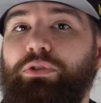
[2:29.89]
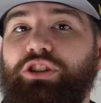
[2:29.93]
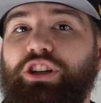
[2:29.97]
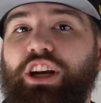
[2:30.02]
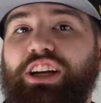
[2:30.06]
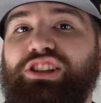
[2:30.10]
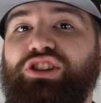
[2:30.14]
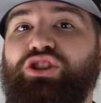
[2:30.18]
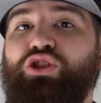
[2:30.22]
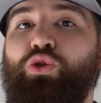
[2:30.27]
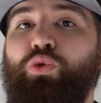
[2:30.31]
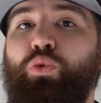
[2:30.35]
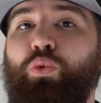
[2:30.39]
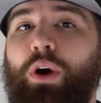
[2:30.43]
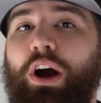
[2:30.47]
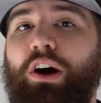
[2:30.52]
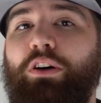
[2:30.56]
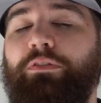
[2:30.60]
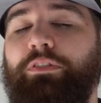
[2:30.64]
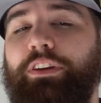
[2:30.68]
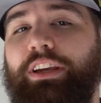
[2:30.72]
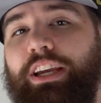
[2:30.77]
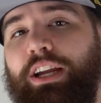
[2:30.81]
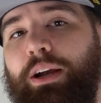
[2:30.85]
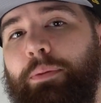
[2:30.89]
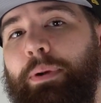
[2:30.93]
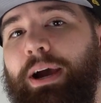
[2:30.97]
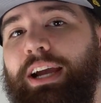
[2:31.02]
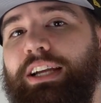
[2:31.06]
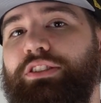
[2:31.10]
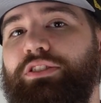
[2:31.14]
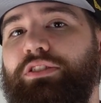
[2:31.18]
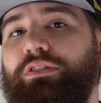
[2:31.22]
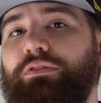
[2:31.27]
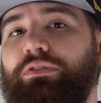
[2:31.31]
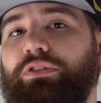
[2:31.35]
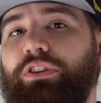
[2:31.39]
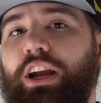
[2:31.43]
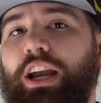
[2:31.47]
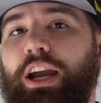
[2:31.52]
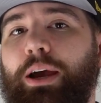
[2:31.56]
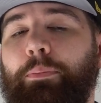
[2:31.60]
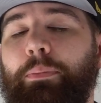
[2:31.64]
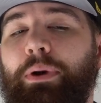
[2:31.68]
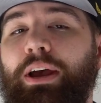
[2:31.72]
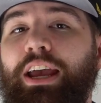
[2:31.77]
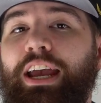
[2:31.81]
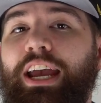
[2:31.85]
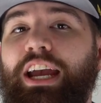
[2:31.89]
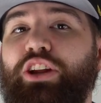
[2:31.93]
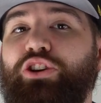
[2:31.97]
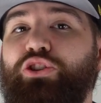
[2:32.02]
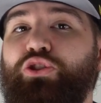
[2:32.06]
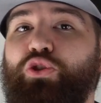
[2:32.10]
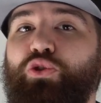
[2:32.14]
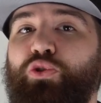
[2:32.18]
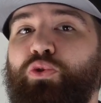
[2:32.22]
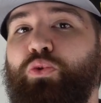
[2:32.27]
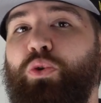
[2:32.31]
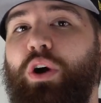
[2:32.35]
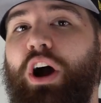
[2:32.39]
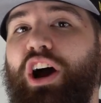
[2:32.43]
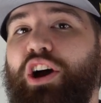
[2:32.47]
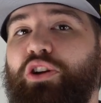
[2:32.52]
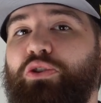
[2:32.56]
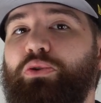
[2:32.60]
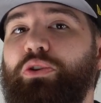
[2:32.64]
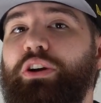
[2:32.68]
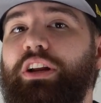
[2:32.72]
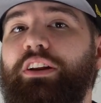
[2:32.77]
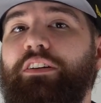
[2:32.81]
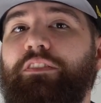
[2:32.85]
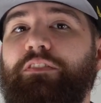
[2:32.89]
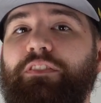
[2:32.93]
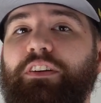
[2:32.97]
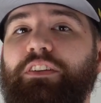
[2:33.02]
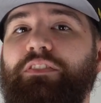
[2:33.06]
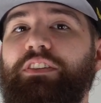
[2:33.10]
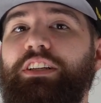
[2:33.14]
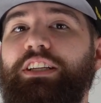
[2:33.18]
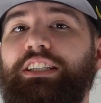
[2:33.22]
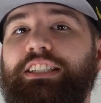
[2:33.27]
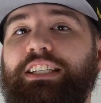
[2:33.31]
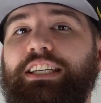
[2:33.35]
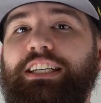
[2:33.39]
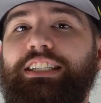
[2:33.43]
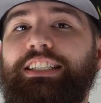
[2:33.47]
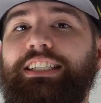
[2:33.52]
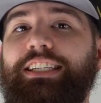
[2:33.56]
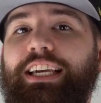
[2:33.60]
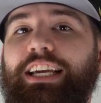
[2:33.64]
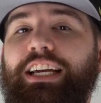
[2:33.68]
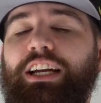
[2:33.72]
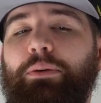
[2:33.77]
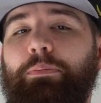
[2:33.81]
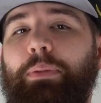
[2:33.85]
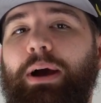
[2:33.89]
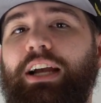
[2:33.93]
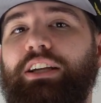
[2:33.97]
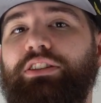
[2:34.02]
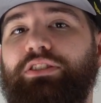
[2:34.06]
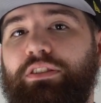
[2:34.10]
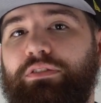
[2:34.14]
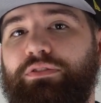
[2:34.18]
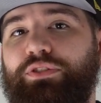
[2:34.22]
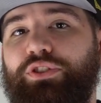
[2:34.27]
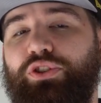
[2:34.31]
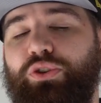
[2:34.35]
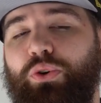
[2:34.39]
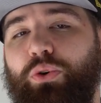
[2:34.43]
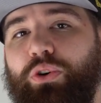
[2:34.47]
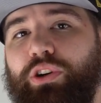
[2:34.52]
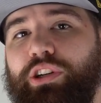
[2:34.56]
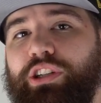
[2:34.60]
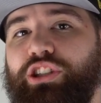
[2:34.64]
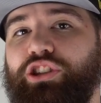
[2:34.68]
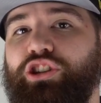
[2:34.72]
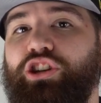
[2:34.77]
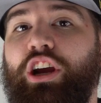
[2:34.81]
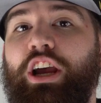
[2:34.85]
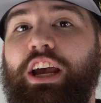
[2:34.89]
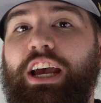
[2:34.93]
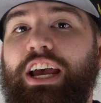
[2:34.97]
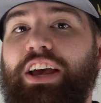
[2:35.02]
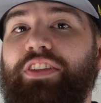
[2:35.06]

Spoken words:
which has 12 gigabytes of RAM and 256 gigabytes of storage,